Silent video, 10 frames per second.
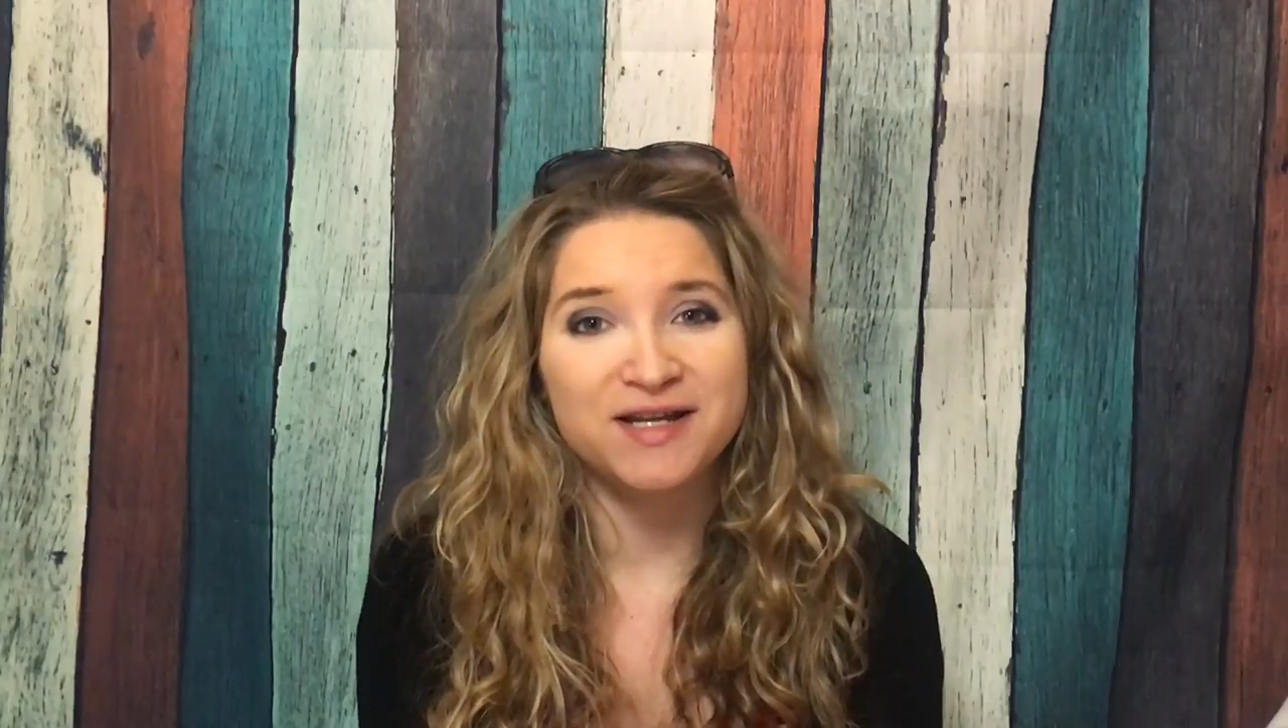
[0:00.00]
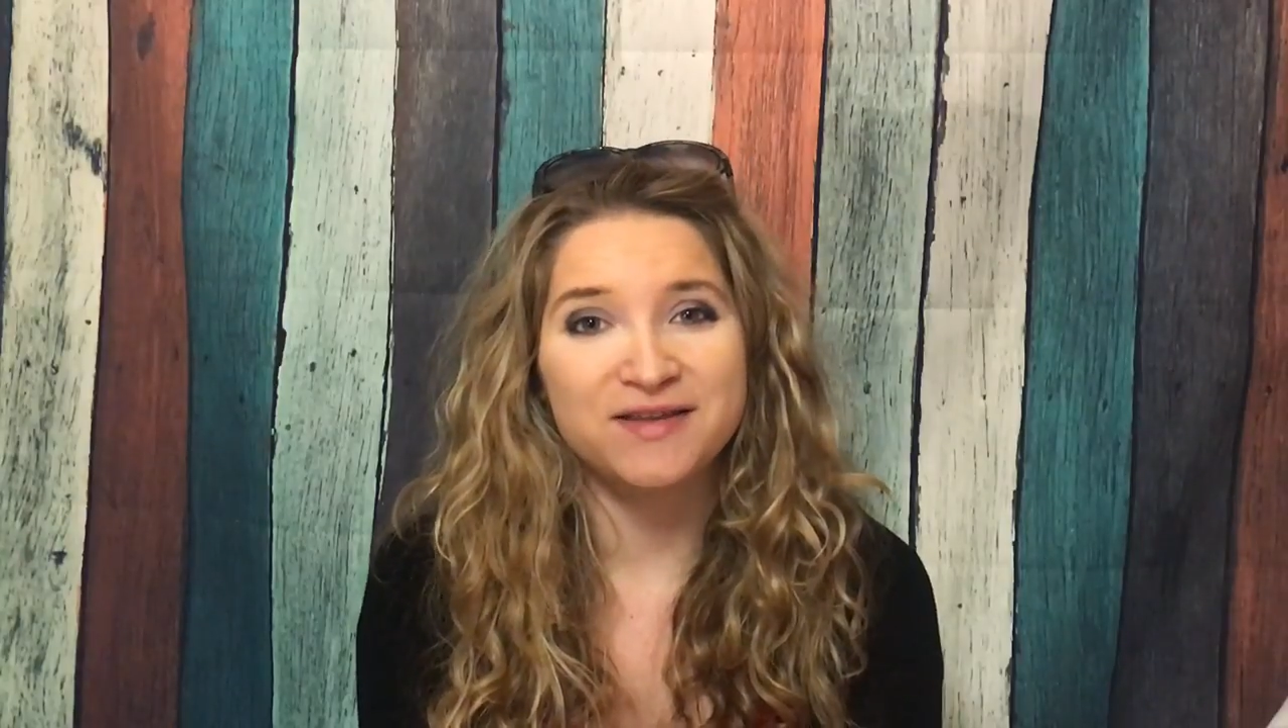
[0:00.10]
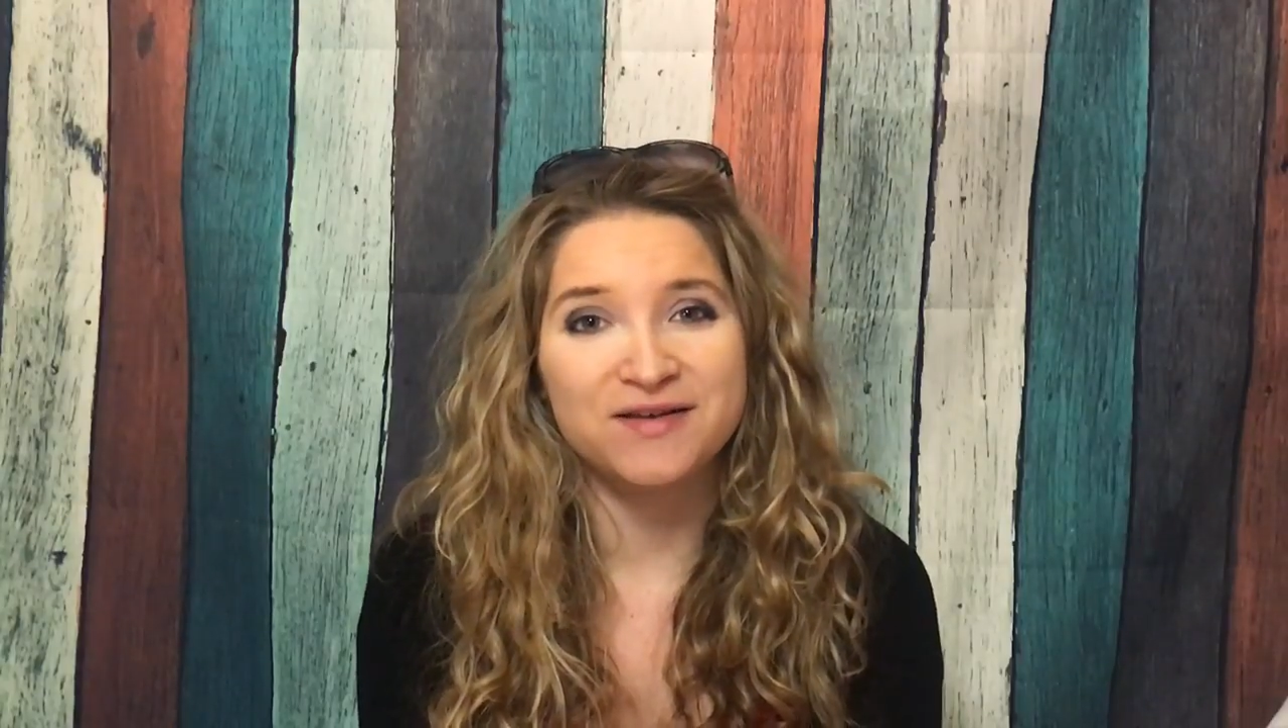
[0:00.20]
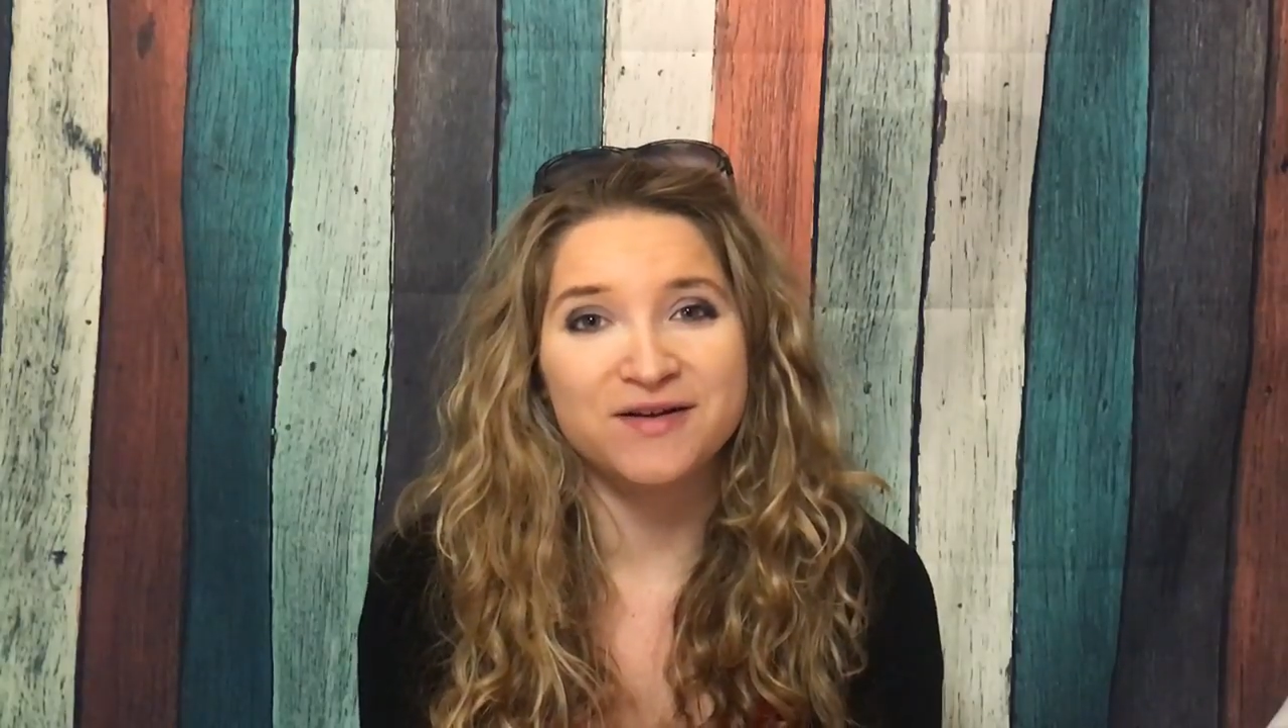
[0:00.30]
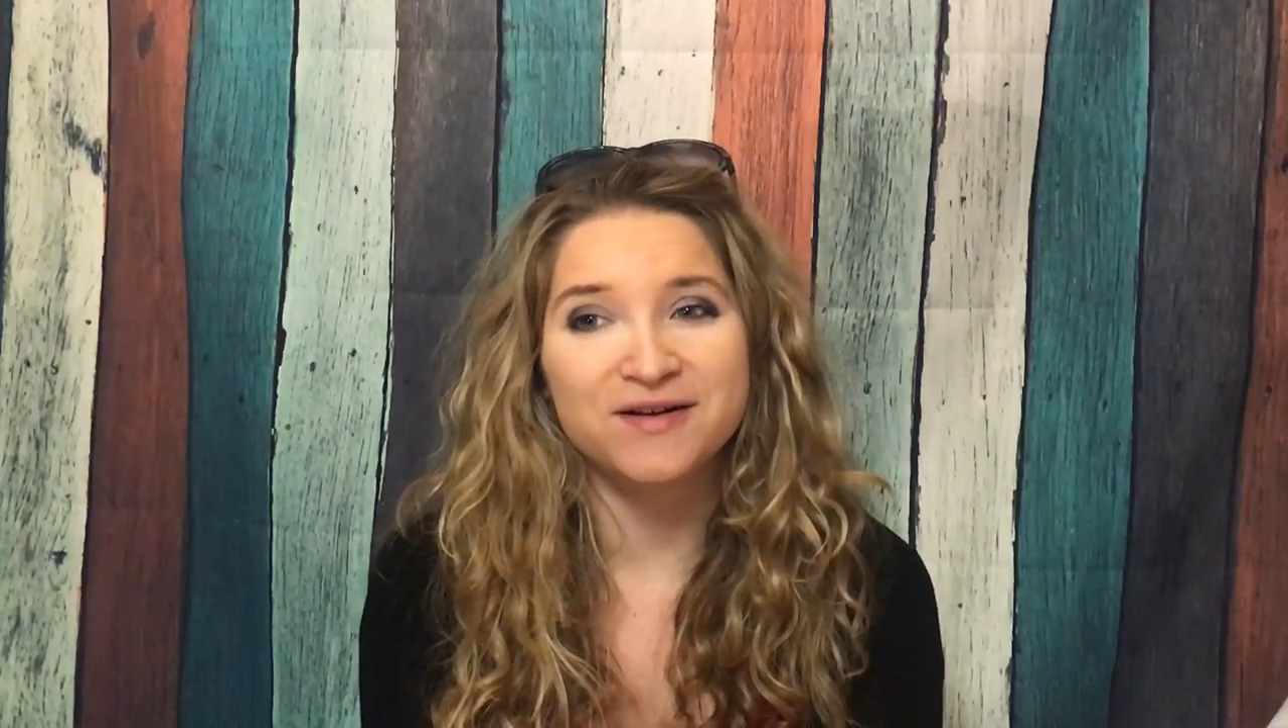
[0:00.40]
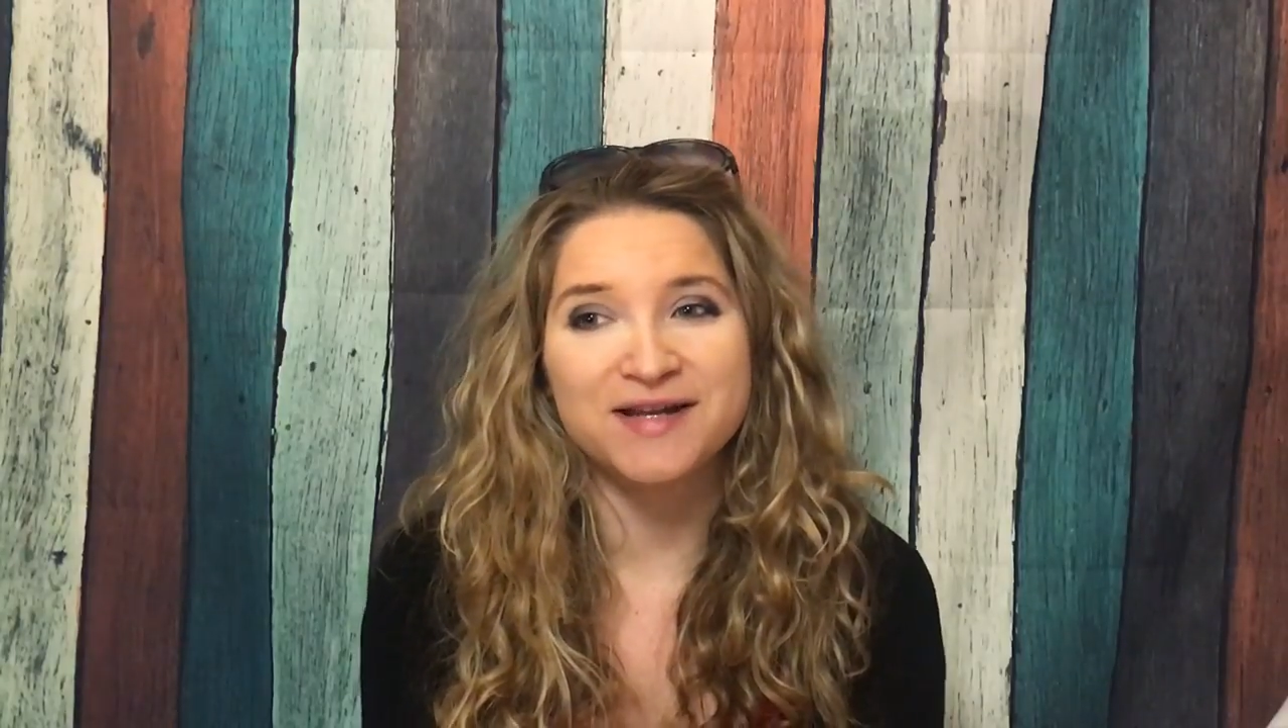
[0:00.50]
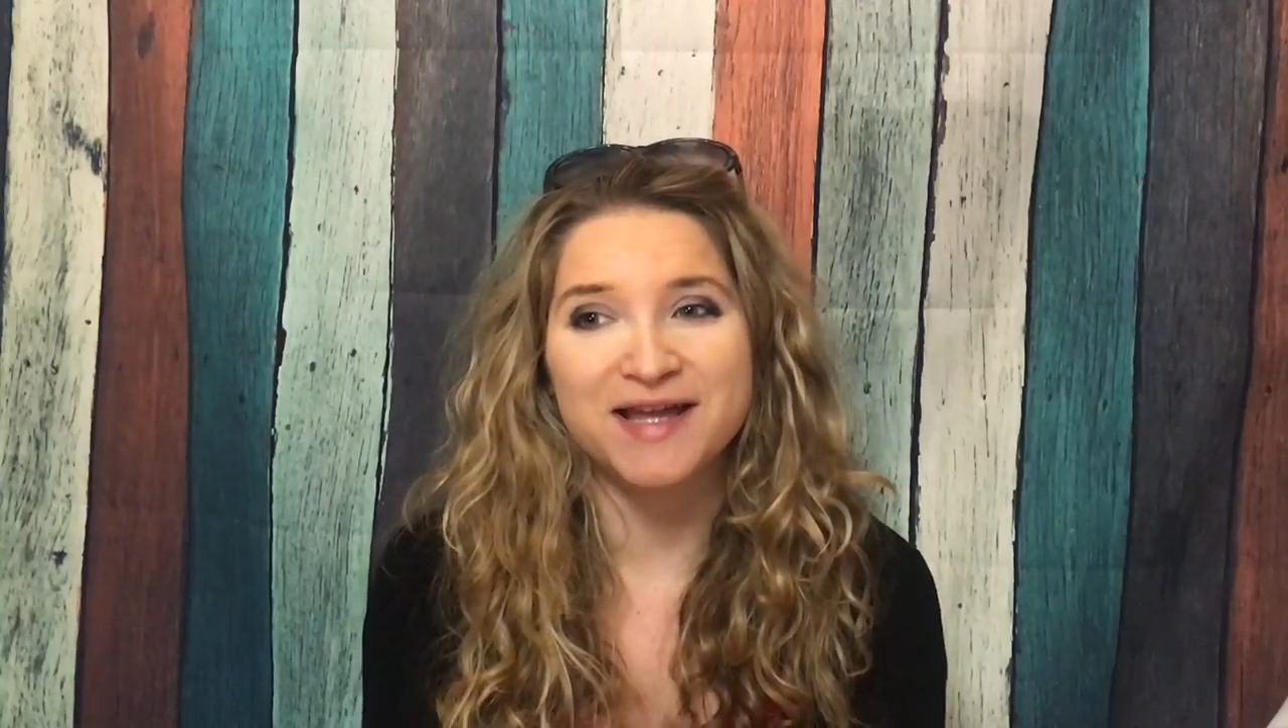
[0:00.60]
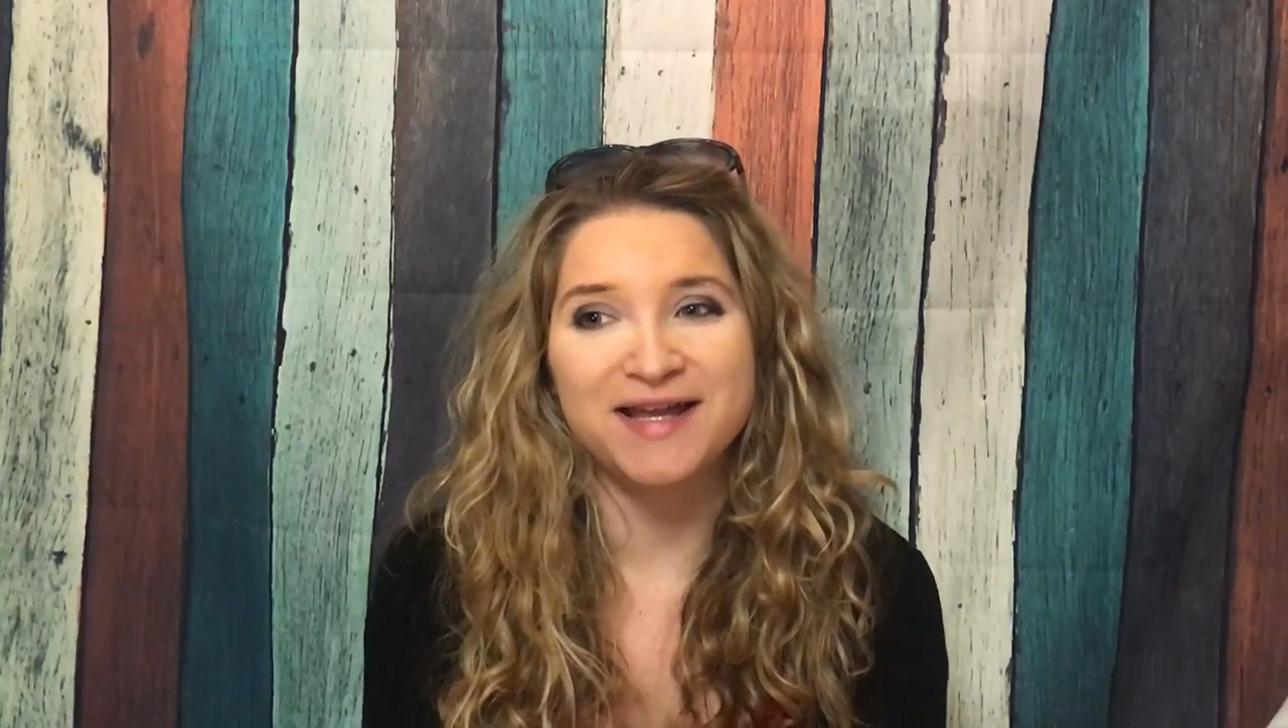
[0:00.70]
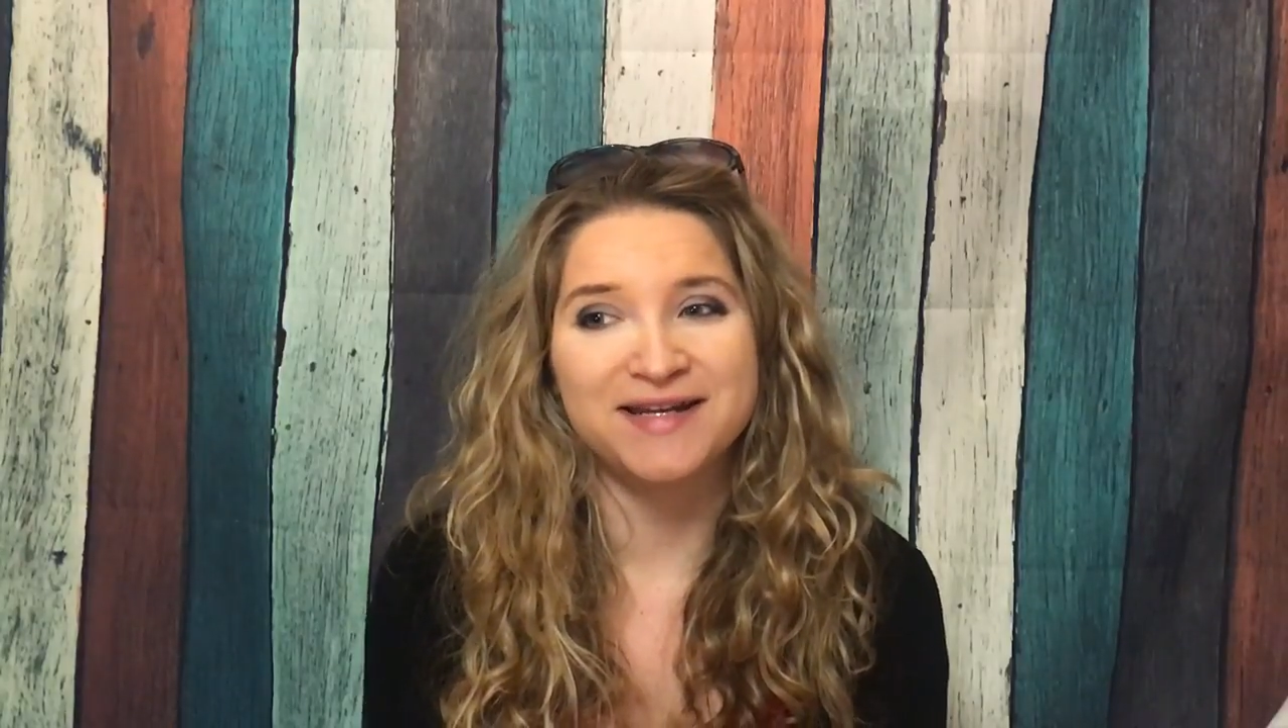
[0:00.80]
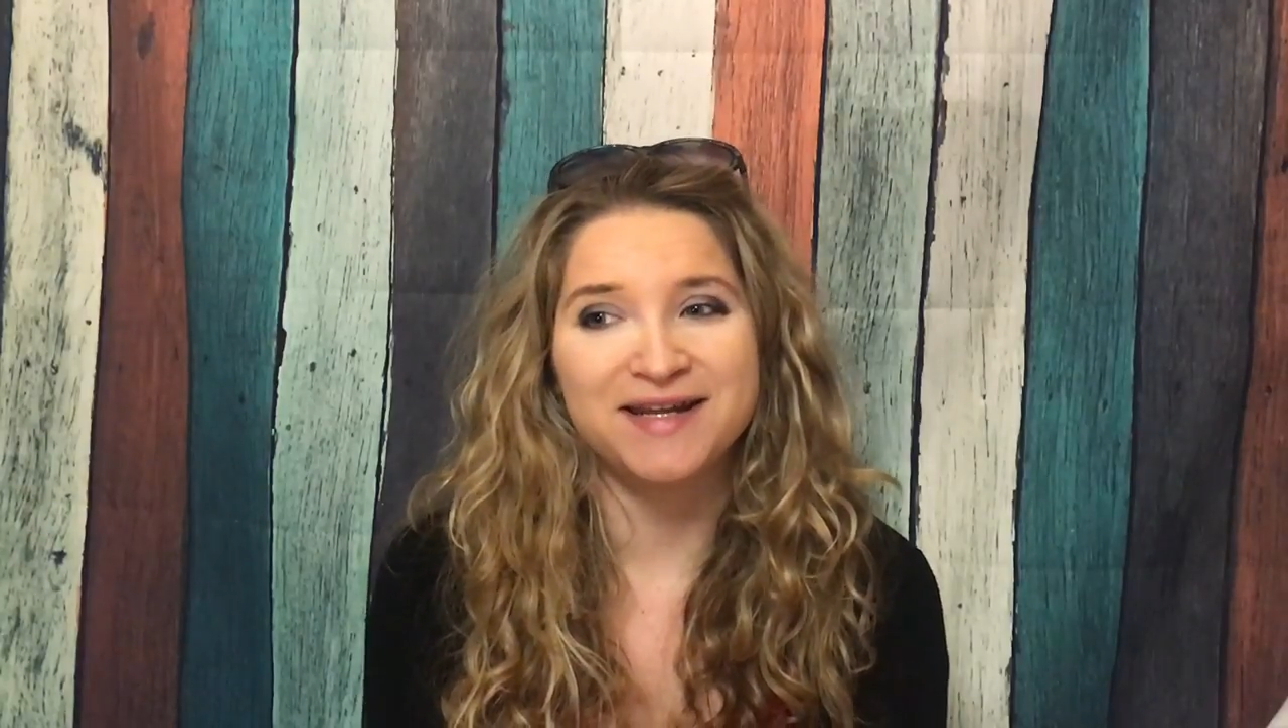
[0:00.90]
in the
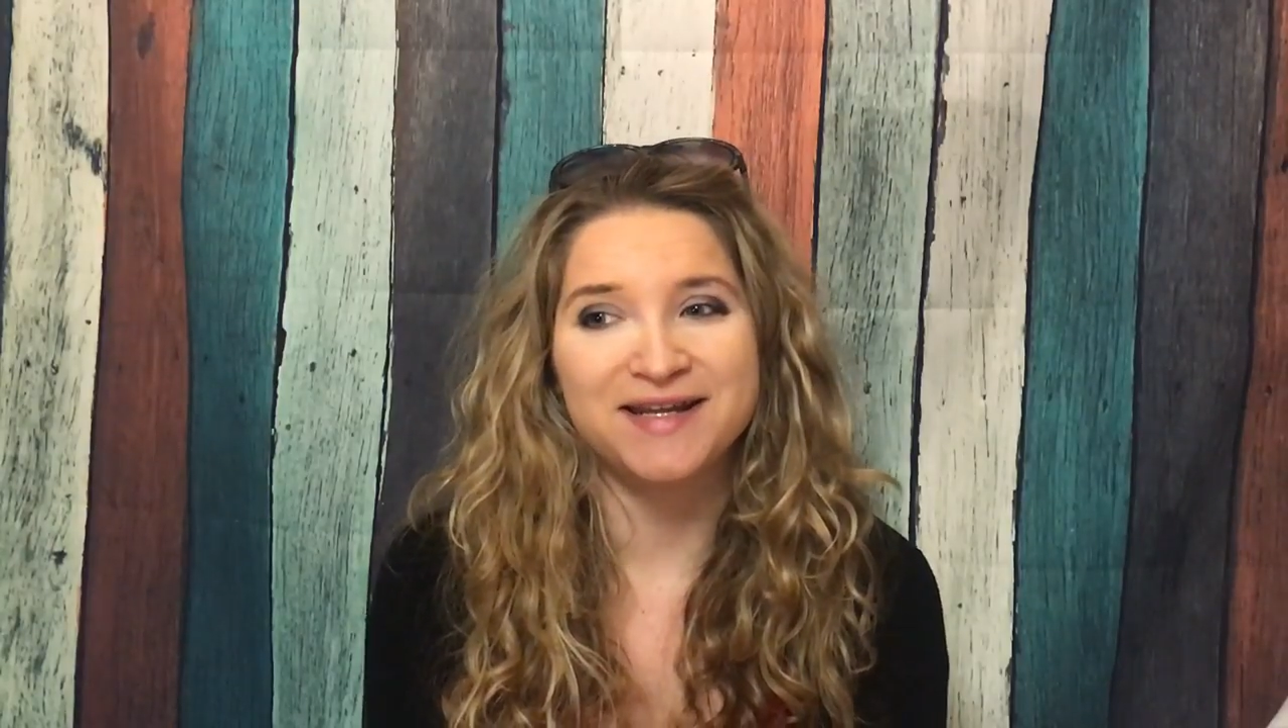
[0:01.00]
hurricane,